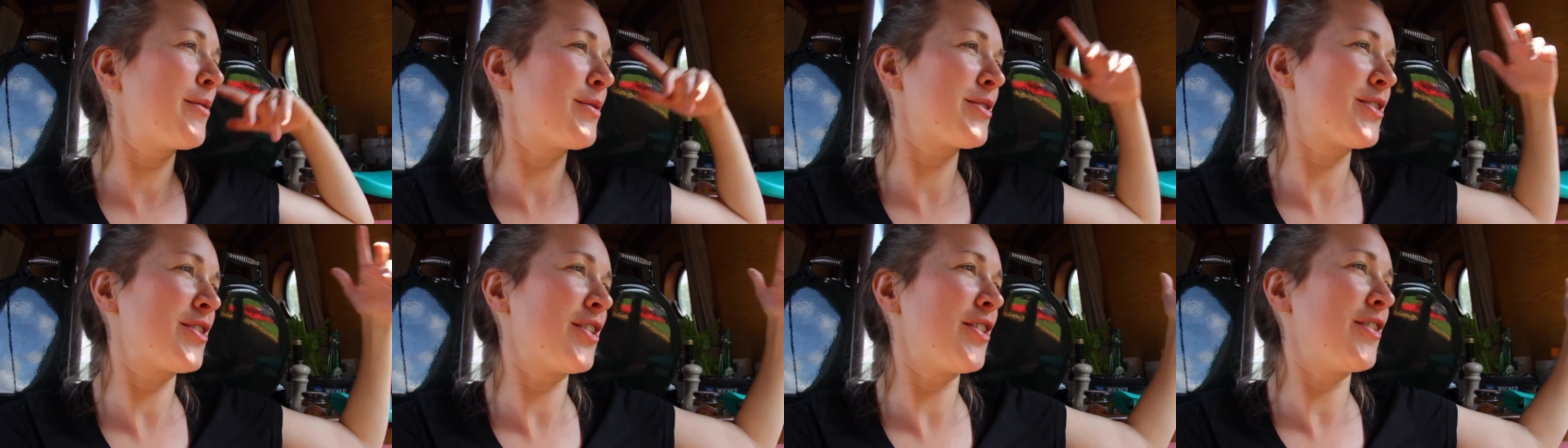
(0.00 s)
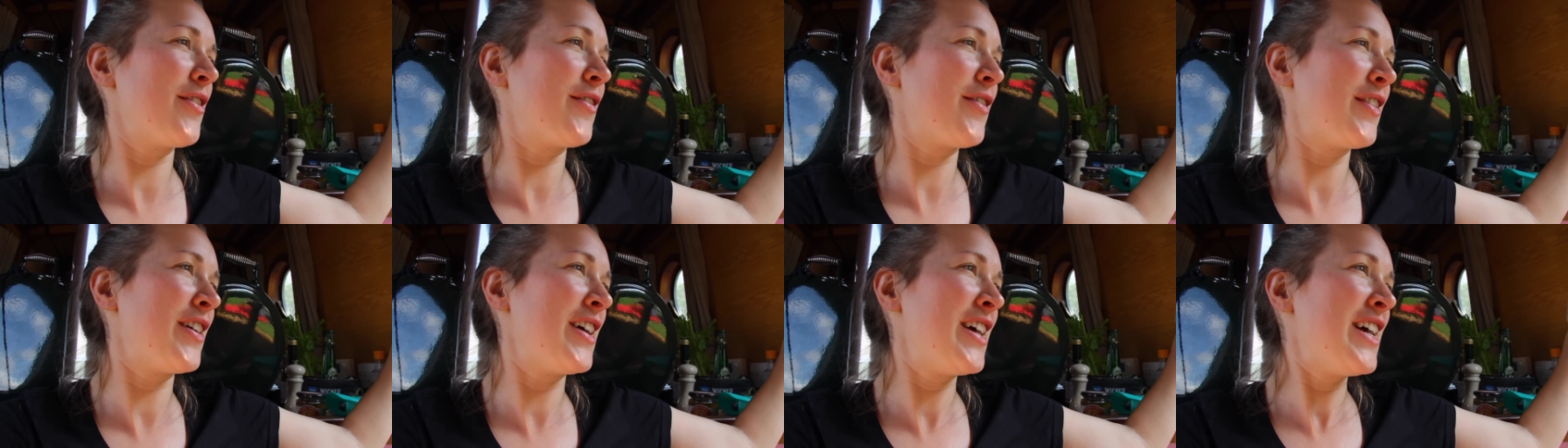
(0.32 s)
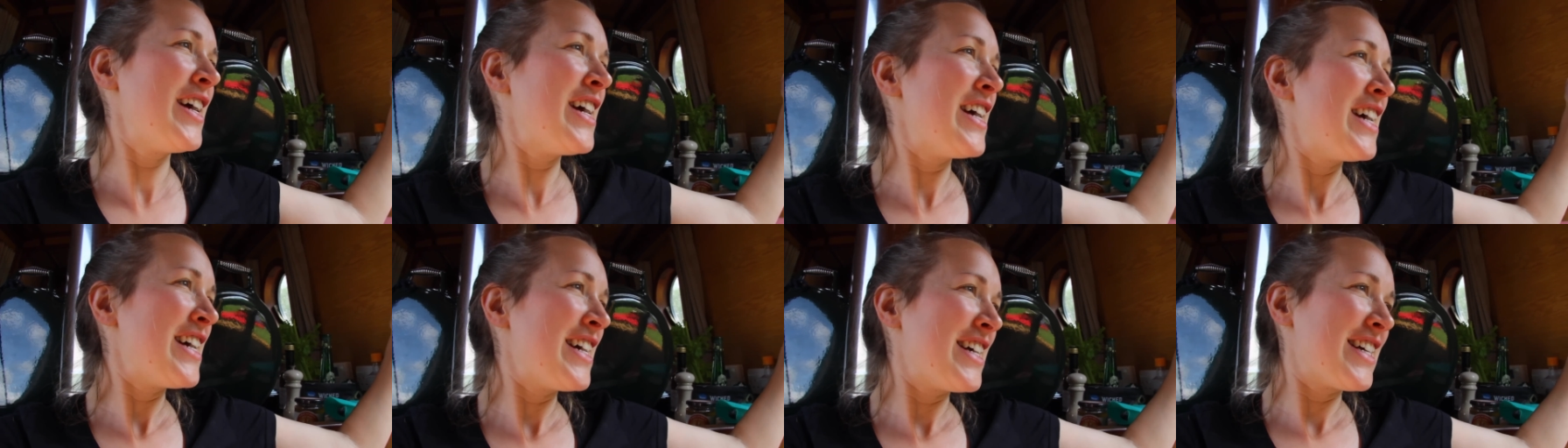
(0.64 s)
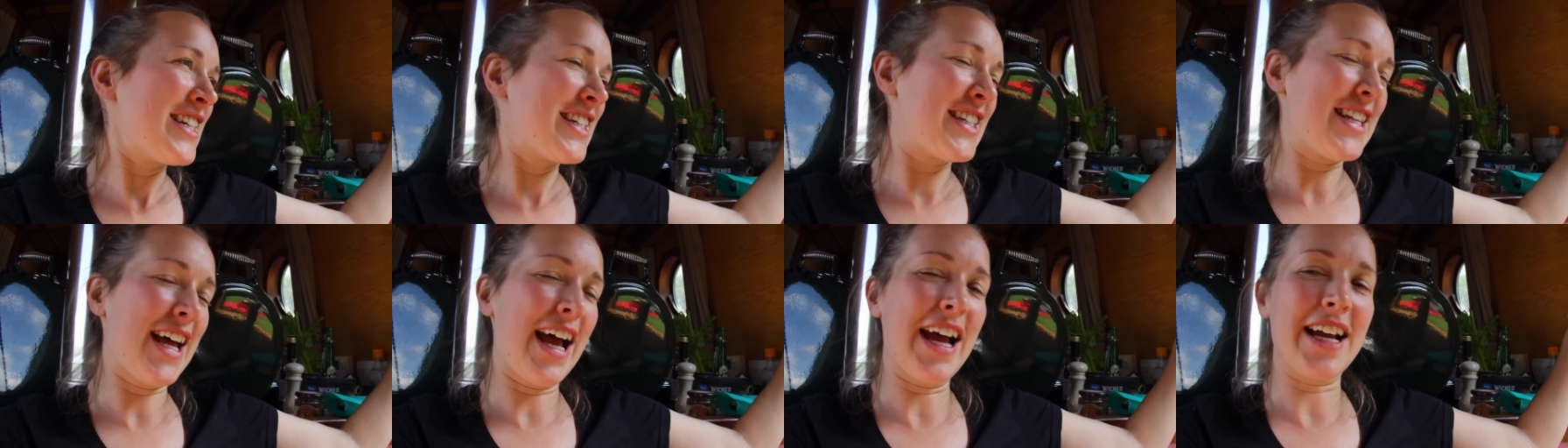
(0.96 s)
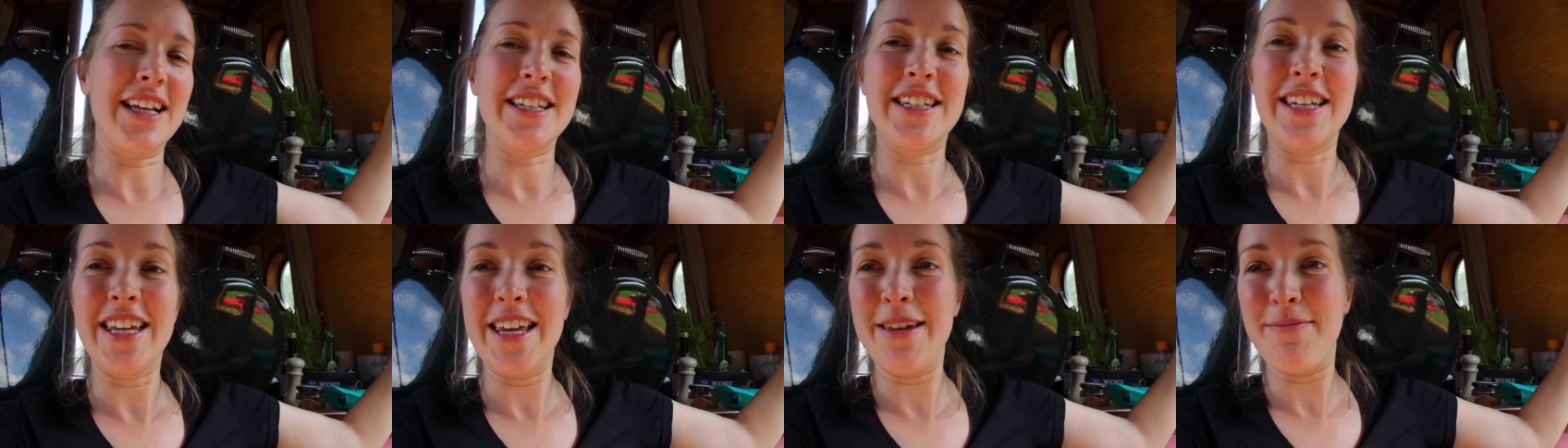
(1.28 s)
We're sort of
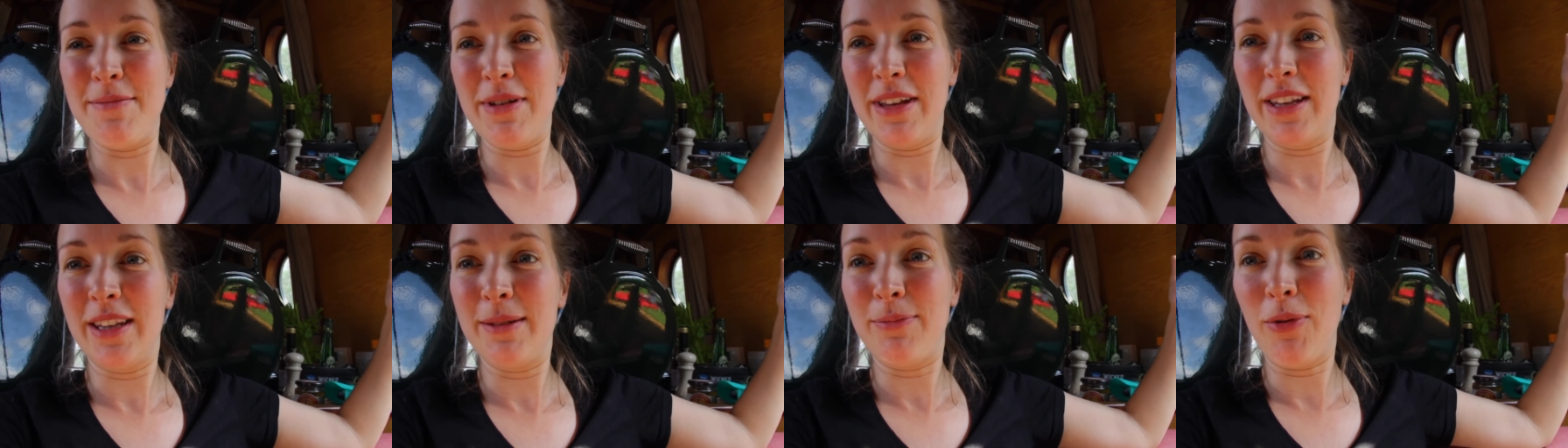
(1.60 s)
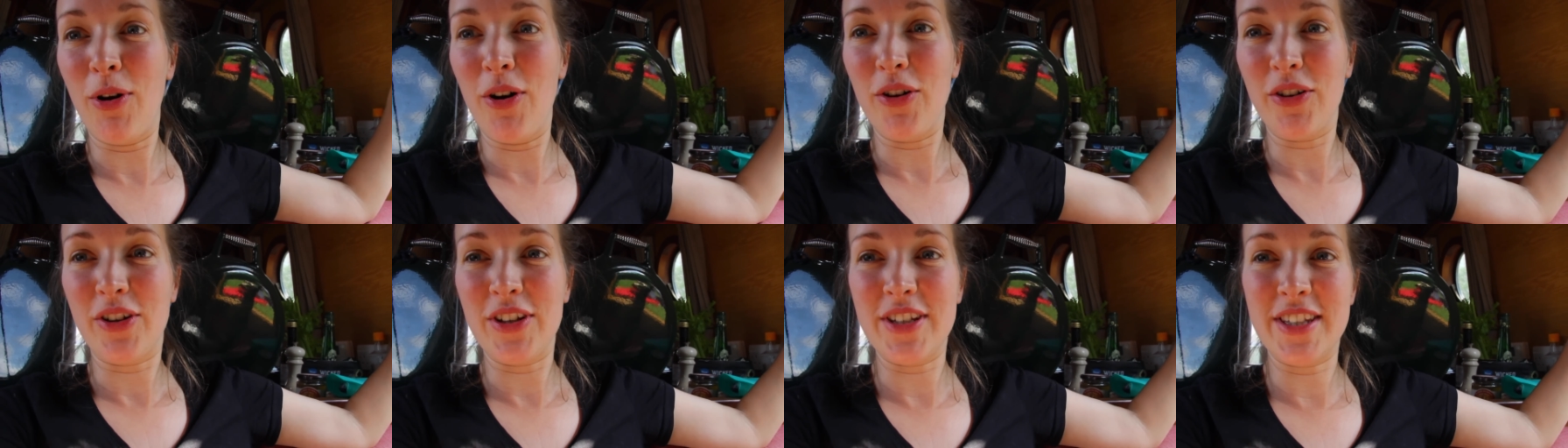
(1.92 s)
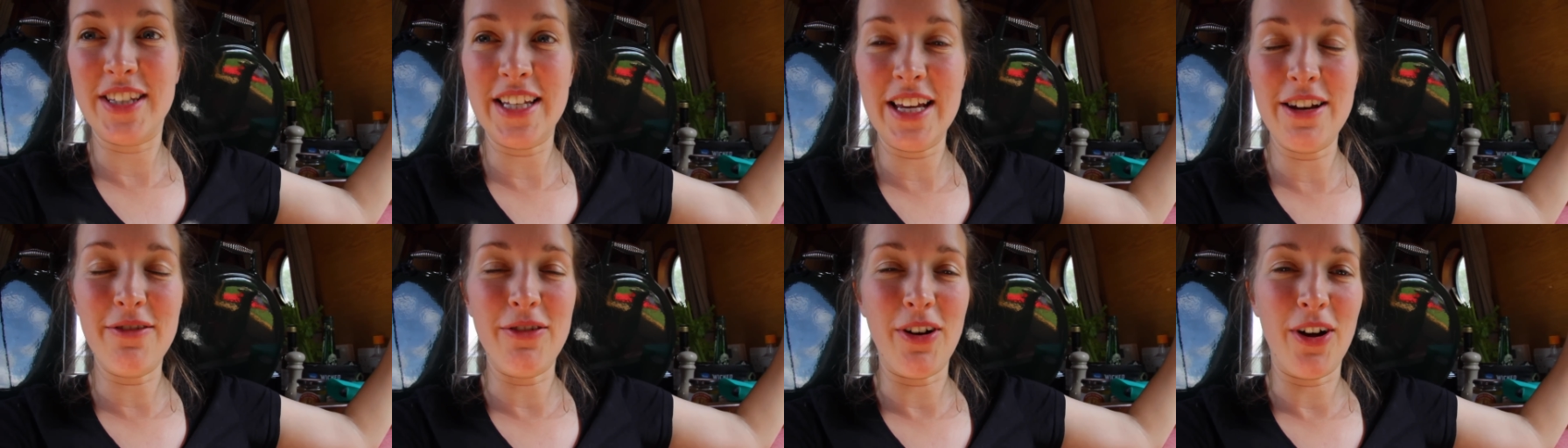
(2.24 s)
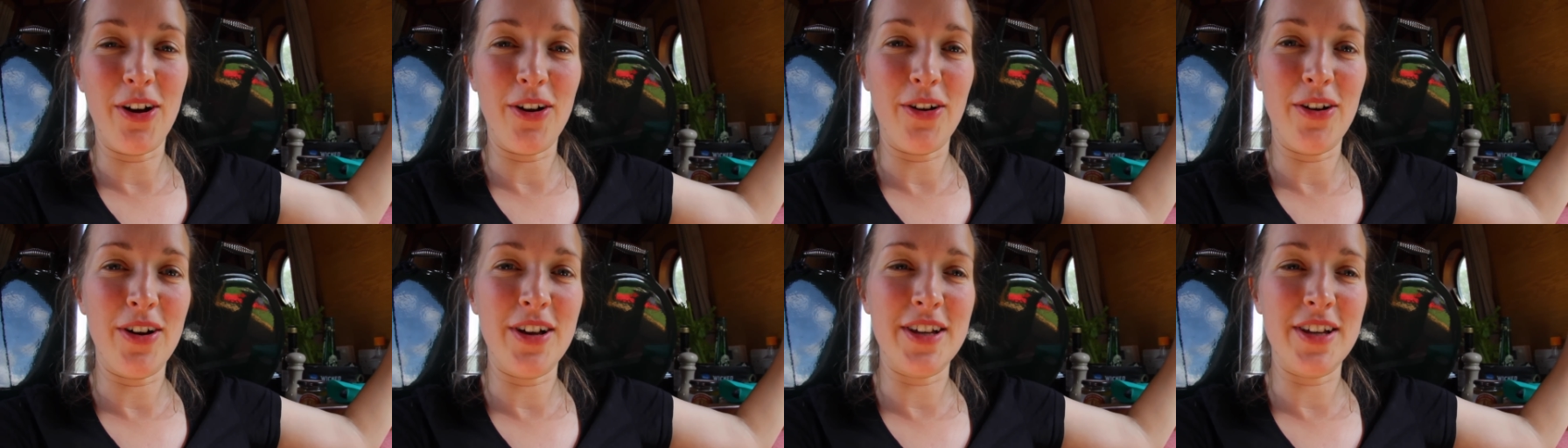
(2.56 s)
tag teaming the boat because Zero